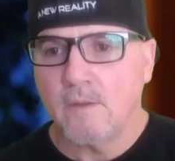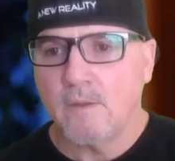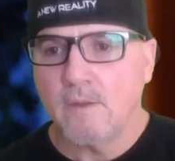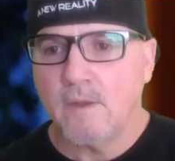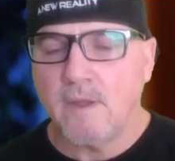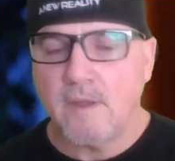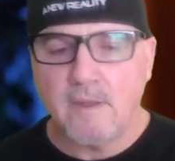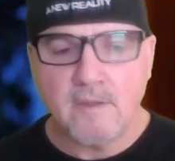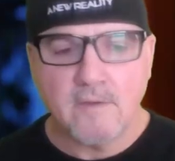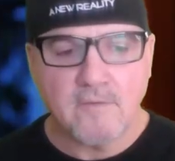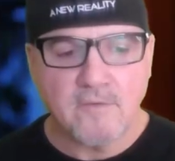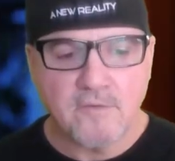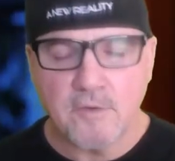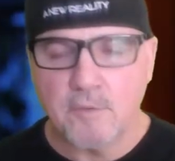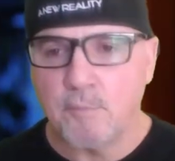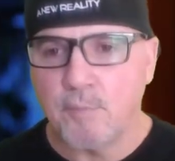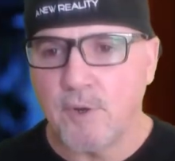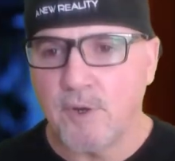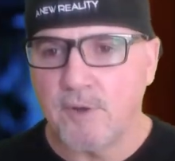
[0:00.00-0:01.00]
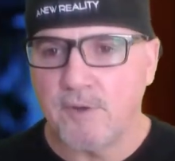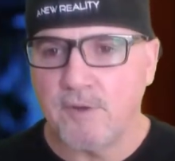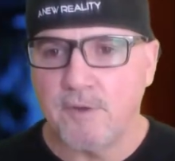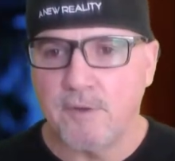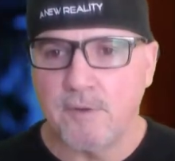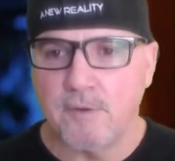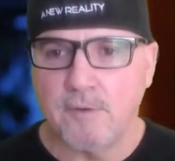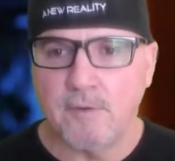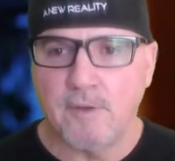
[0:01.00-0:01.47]
Hey, it's Jim Paar
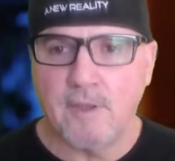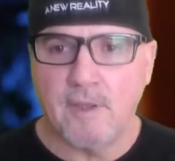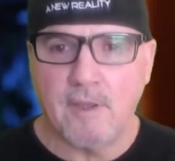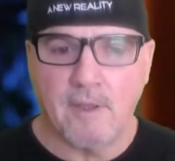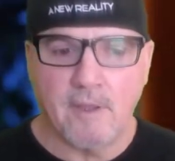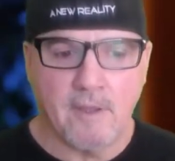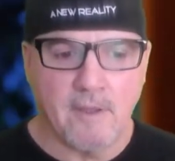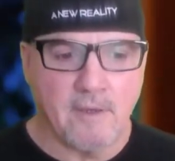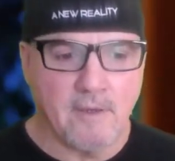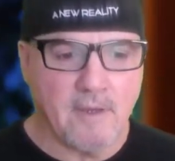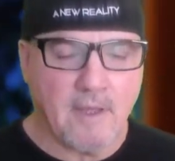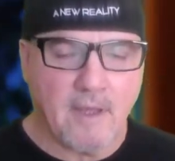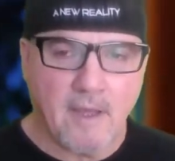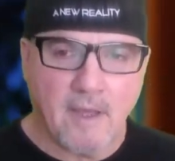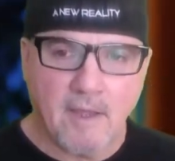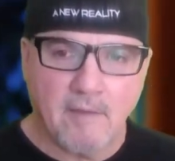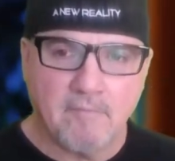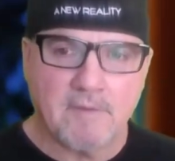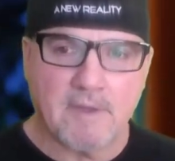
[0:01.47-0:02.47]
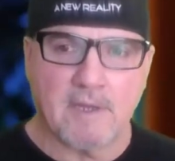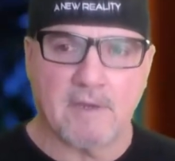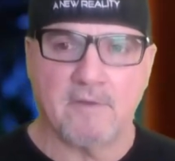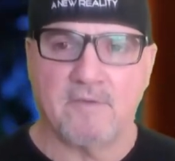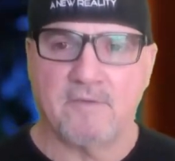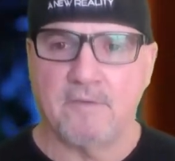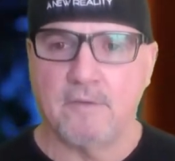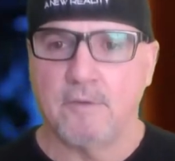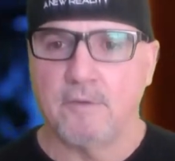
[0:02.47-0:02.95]
here, and I've got
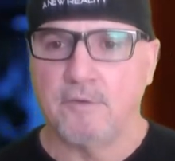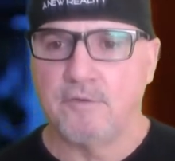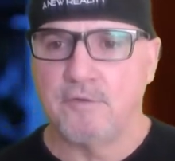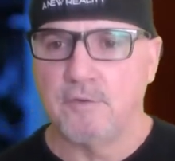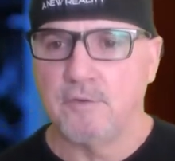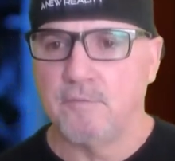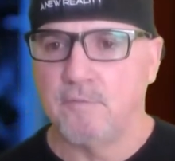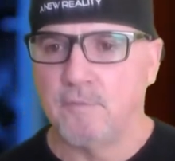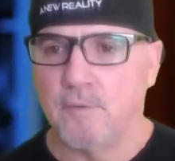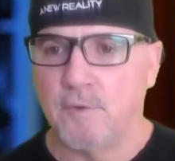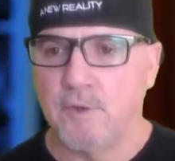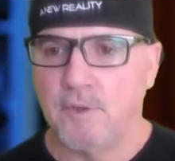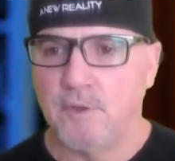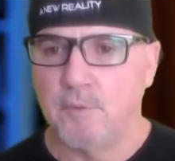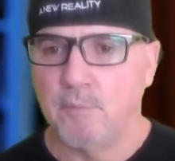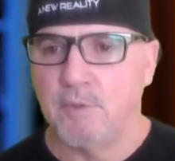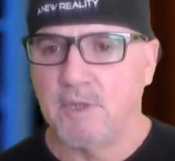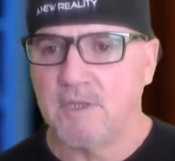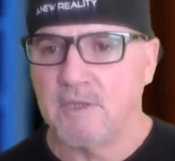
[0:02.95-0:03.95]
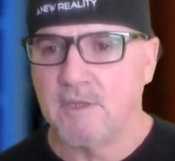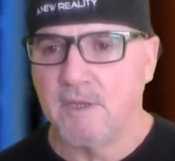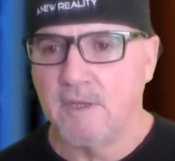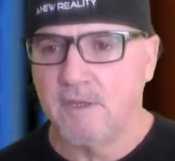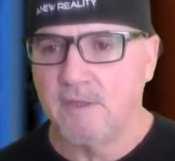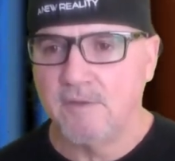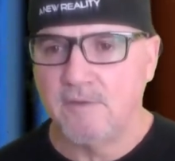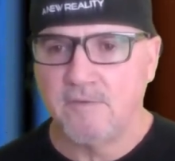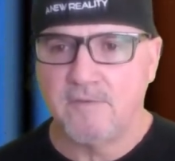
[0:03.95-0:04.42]
a solution for you
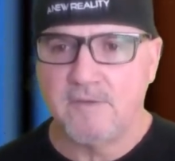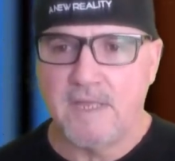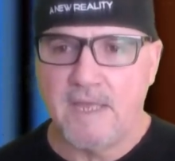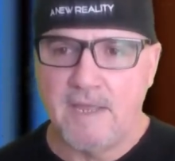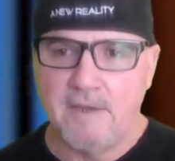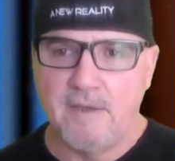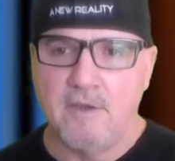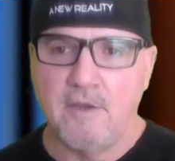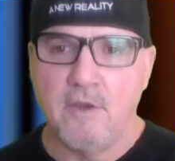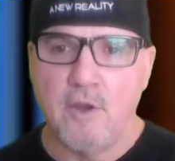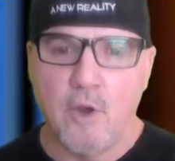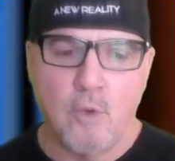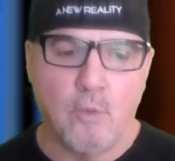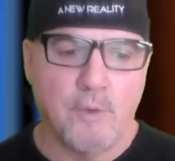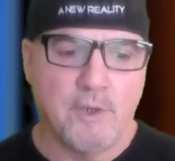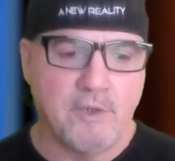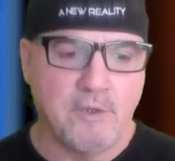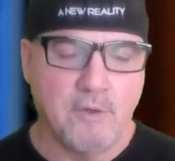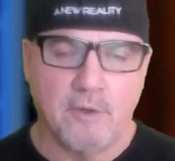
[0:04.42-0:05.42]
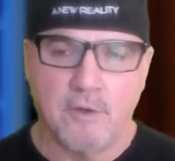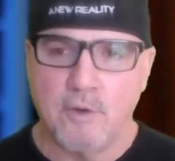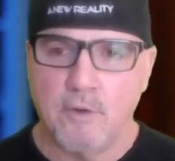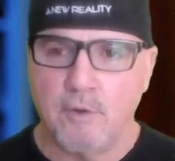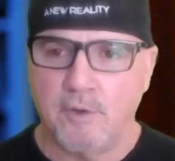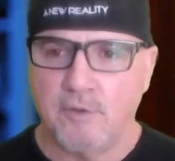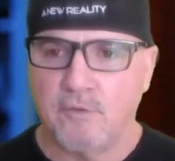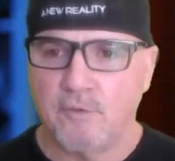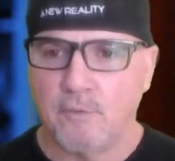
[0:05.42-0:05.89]
because I know what you're
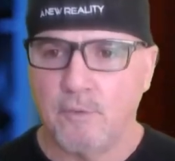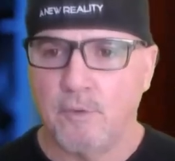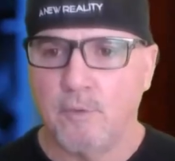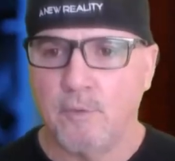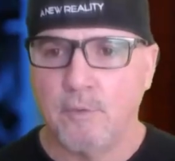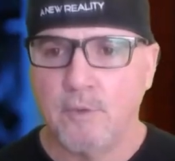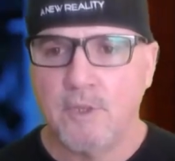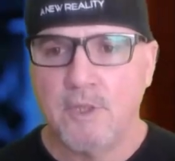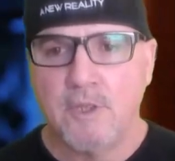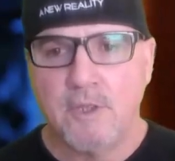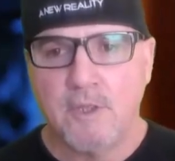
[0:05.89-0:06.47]
going through.